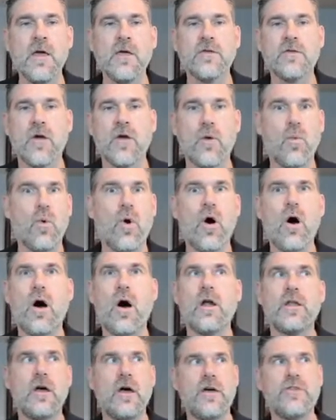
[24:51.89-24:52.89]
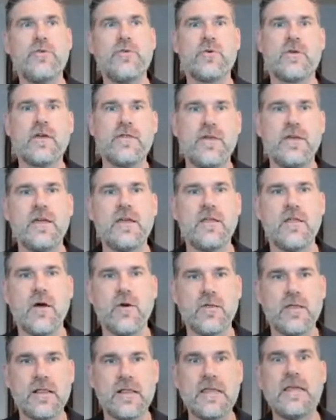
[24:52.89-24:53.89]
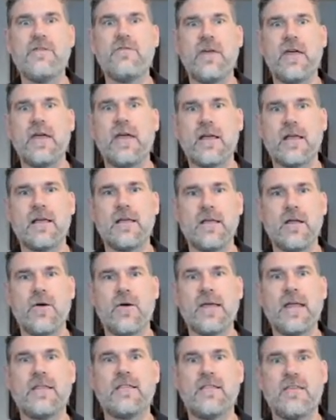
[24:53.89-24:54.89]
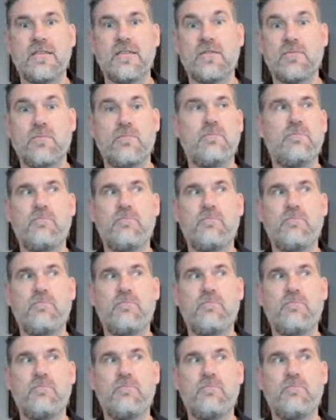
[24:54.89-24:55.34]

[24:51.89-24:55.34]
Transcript: So what on earth was I thinking, though, leaving, against this